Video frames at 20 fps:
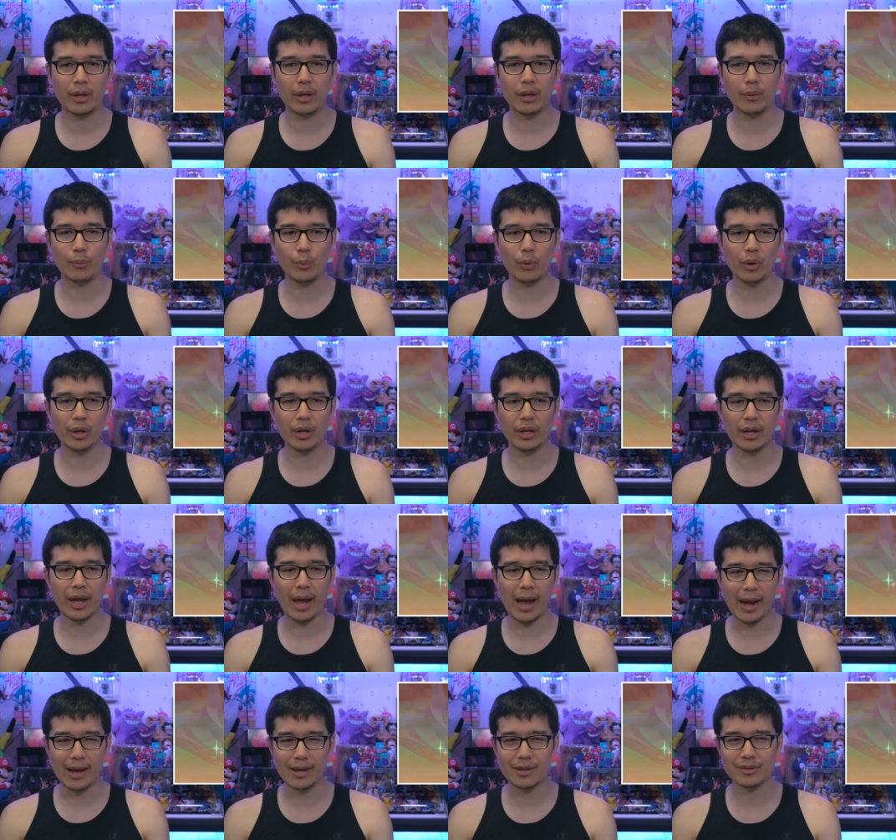and what it
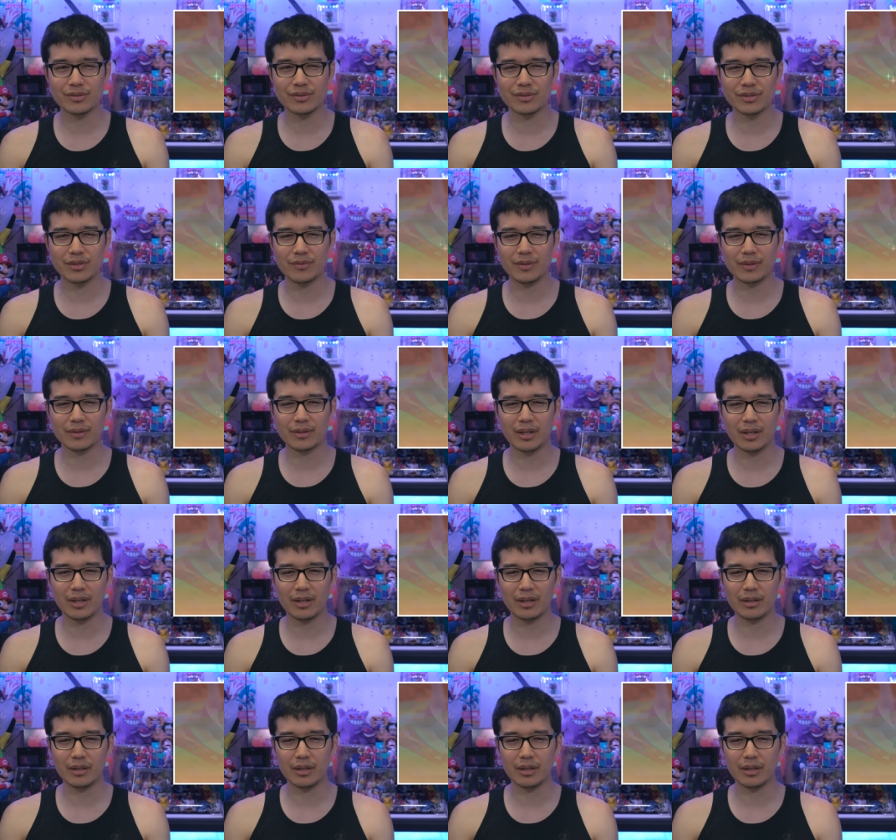has and stuff like that.